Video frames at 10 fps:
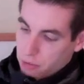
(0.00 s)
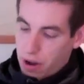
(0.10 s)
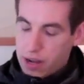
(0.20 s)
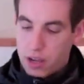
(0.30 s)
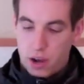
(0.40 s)

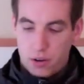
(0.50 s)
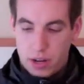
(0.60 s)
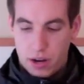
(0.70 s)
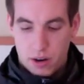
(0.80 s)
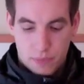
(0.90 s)
raincoat
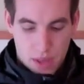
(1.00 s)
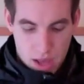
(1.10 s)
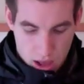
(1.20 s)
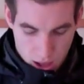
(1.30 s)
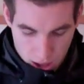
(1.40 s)
here.
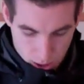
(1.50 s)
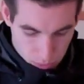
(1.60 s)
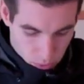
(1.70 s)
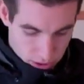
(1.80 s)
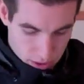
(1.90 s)
But
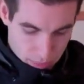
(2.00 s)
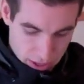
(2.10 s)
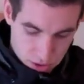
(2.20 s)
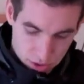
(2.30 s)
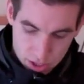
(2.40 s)
one of the
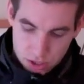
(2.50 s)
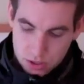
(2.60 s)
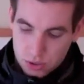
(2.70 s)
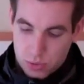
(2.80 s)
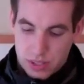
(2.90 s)
major
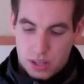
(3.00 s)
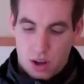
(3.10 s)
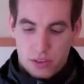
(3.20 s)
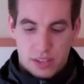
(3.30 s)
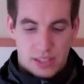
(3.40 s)
issues was
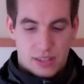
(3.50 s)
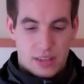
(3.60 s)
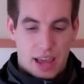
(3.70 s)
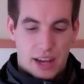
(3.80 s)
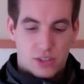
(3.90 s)
all
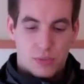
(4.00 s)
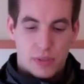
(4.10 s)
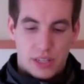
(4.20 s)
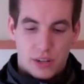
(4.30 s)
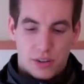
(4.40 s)
this extra
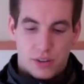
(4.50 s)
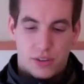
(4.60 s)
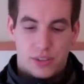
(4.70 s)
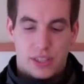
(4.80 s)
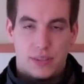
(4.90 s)
material.
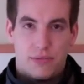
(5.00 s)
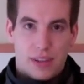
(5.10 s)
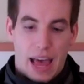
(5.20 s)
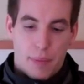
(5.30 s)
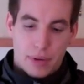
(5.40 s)
There's this
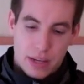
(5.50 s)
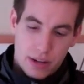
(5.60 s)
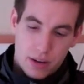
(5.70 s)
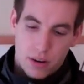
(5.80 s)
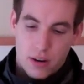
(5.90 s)
flap
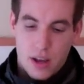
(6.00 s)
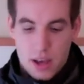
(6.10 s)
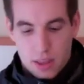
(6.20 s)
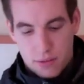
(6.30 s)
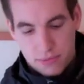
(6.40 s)
here,
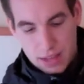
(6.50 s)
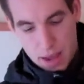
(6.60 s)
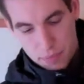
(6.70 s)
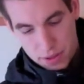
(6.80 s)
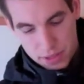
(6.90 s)
the
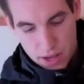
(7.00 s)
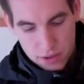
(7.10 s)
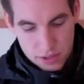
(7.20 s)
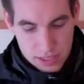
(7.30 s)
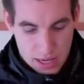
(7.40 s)
flap on the
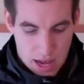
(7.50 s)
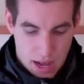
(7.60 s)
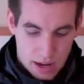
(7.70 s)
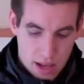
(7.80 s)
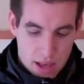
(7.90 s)
other
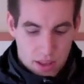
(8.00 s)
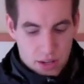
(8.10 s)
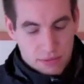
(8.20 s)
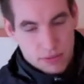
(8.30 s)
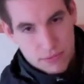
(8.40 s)
side, then
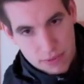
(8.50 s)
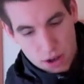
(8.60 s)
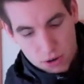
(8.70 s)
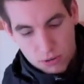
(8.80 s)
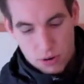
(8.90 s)
you have to
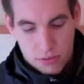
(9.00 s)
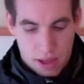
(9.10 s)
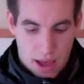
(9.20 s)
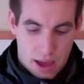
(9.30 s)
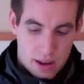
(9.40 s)
Velcro
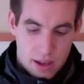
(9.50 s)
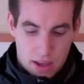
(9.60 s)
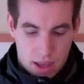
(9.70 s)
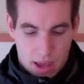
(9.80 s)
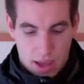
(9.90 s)
that,
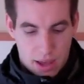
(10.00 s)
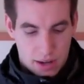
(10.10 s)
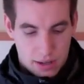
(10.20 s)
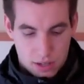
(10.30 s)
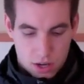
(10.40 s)

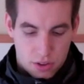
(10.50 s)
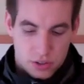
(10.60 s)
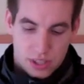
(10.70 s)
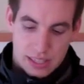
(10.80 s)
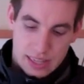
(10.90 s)
and you know
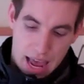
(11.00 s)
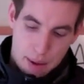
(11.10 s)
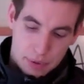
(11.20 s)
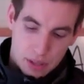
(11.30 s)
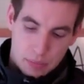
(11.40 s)
there's a
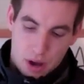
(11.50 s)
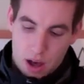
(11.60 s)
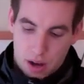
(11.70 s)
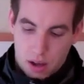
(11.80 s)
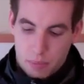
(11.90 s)
snap at the
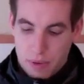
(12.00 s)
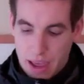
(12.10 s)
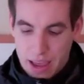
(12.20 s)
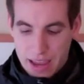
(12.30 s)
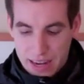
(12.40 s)
bottom,
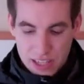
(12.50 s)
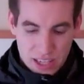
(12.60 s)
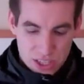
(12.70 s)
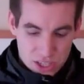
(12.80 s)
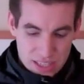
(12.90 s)
and
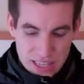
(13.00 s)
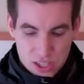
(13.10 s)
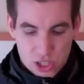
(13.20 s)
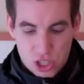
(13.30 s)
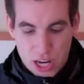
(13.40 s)
it just
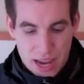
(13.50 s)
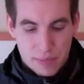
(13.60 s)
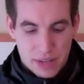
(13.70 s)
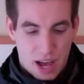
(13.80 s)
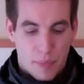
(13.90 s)
gets
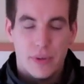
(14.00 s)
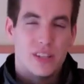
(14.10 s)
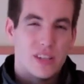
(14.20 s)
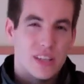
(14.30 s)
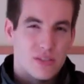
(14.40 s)
jammed up.
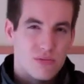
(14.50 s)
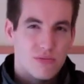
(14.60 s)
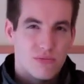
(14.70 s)
It's